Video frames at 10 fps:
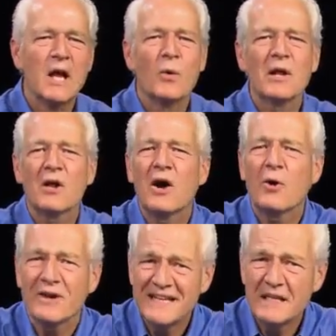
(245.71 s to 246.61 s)
Well,
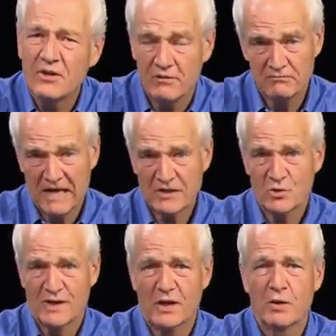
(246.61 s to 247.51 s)
our ear,
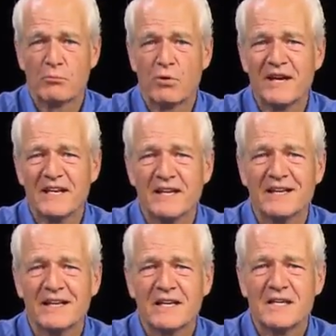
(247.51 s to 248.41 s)
actually our brain,
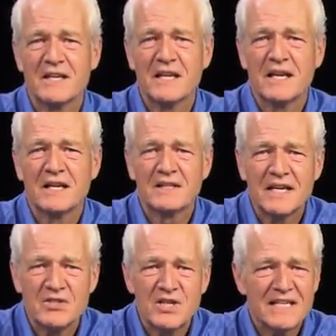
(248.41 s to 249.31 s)

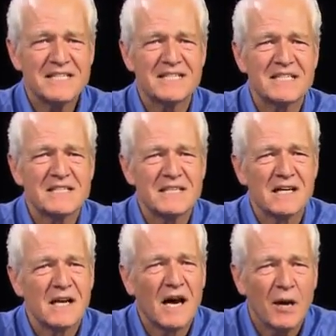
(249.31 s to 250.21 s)
digests this
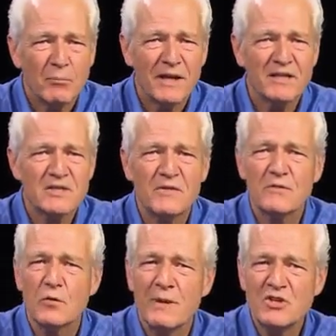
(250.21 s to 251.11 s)
complex of
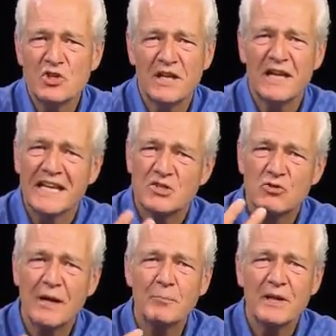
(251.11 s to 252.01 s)
information and
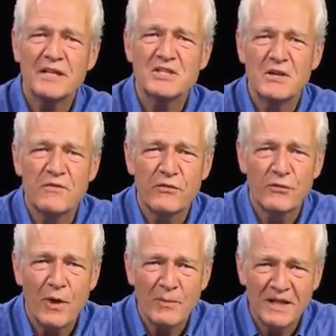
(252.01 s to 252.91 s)
extrapolates it
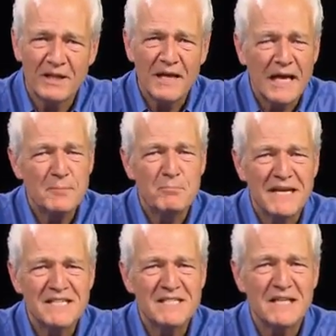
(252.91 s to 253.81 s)
from it a
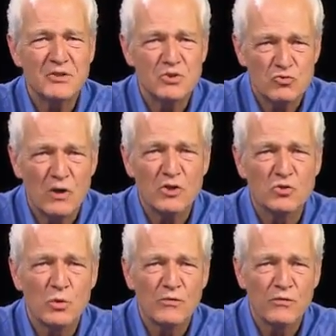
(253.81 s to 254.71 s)
basic
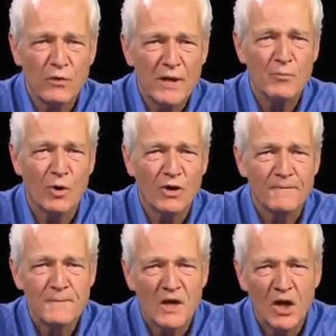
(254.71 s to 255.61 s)
structural framework
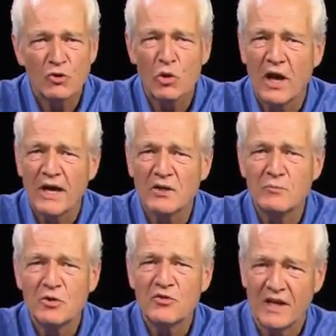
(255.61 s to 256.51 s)
underlying the
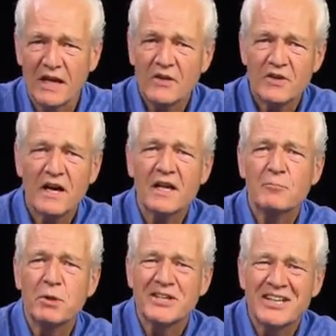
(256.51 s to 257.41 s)
music. It's a kind of
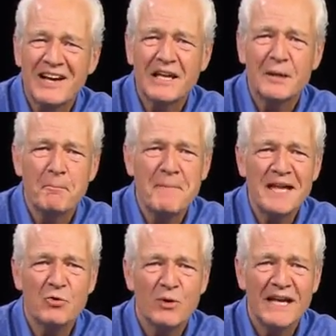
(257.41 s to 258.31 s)
Platonic
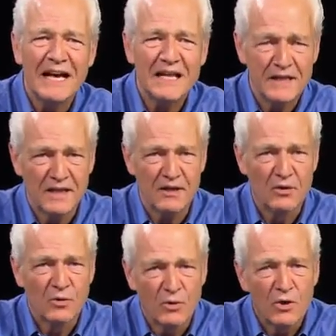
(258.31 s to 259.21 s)
meta-reality
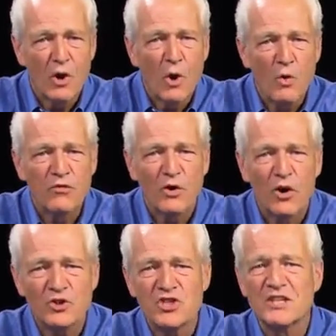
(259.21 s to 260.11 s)
or
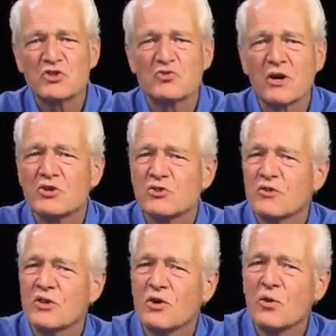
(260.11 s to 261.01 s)
overarching structure
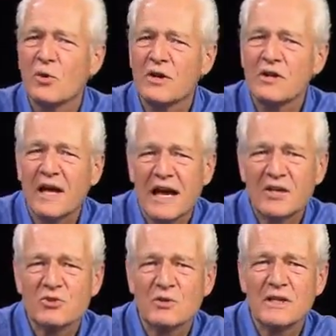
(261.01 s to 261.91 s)
that no one
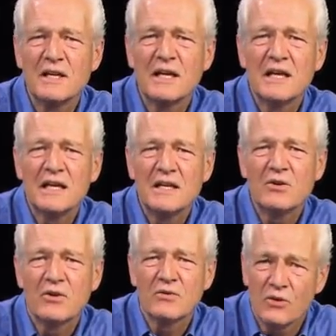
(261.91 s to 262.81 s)
actually
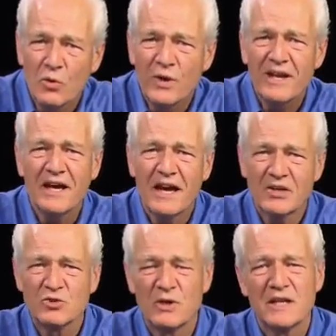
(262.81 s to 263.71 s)
hears or no one
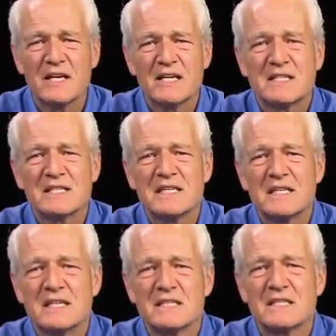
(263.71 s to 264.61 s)
actually
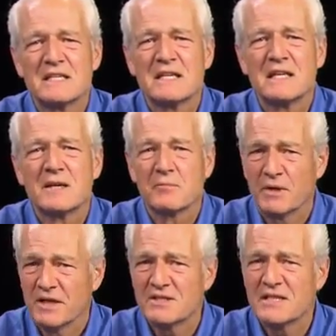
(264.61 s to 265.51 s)
sees,
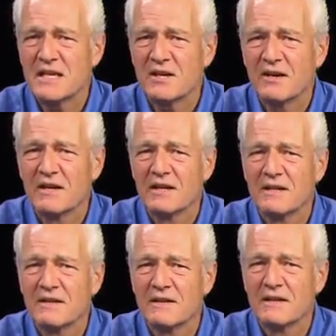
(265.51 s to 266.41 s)
but it's there.
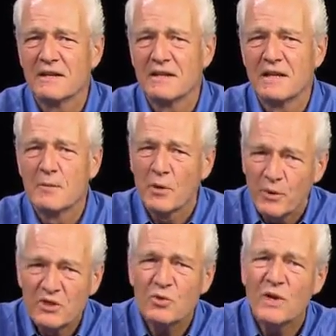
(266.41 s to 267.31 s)
But we
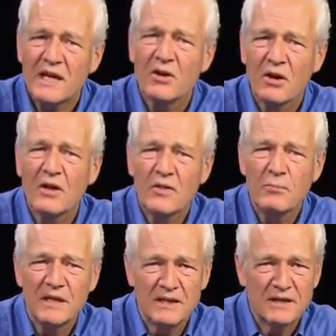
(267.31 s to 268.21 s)
do hear the
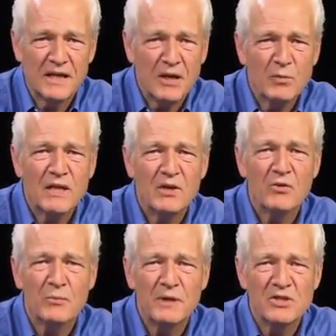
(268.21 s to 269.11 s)
beat, and we hear
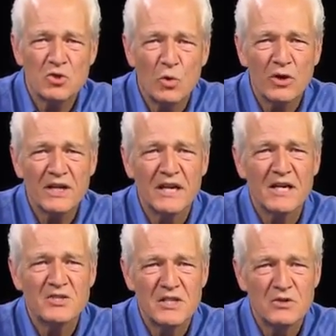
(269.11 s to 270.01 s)
the beats
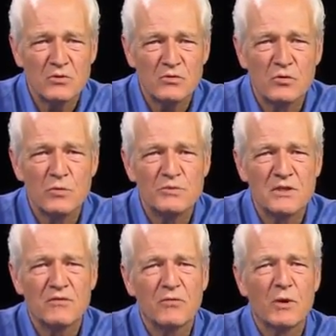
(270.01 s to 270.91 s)
organized into groups of
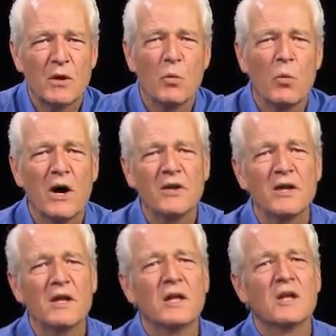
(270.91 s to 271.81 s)
three. 1,
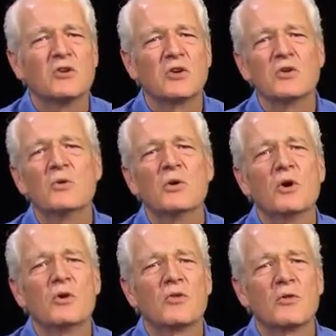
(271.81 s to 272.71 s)
2,
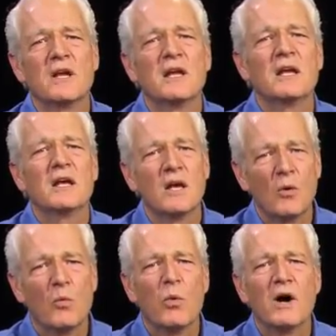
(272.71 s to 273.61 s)
3,
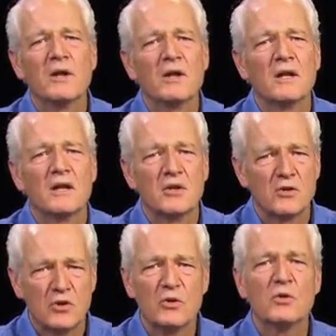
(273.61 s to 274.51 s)
1,
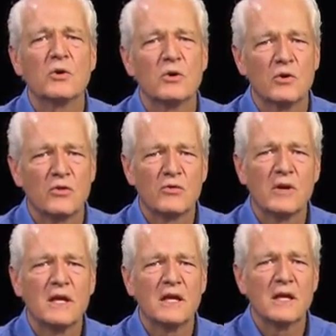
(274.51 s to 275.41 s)
2, 3,
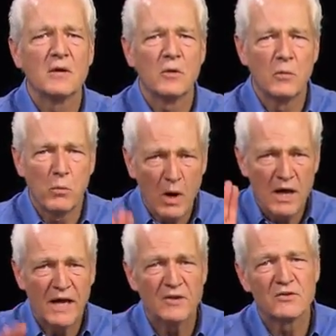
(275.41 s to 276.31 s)

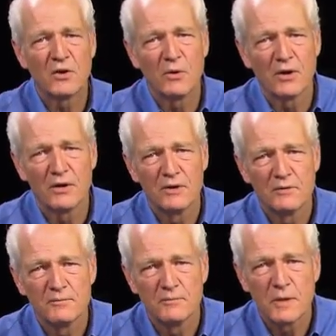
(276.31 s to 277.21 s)
and so on.
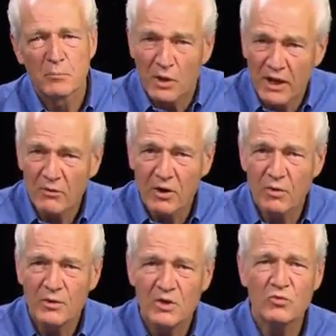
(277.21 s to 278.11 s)
Bolero
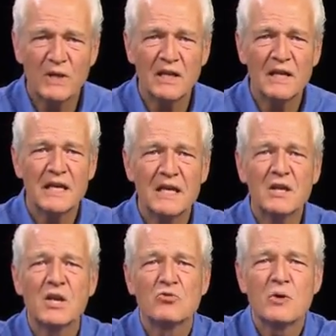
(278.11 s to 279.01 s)
is written in
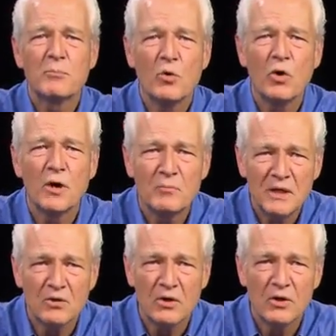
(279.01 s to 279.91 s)
triple
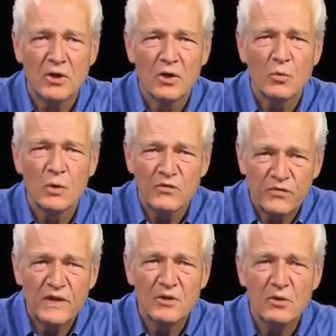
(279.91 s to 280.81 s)
meter. We
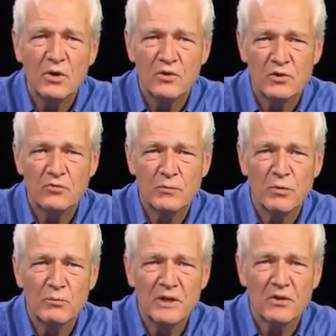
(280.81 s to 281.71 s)
feel the triple
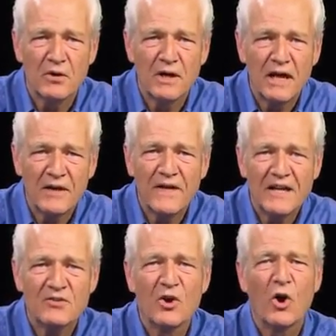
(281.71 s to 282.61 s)
meter, and
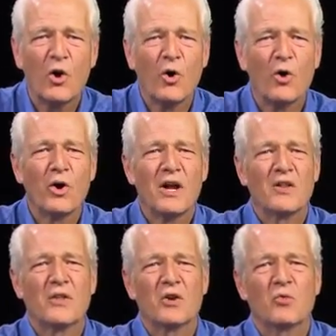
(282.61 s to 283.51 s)
that's all
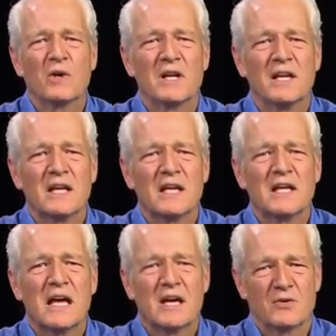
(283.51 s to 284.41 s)
that really
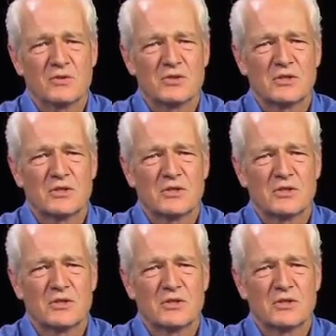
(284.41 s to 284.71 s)
counts.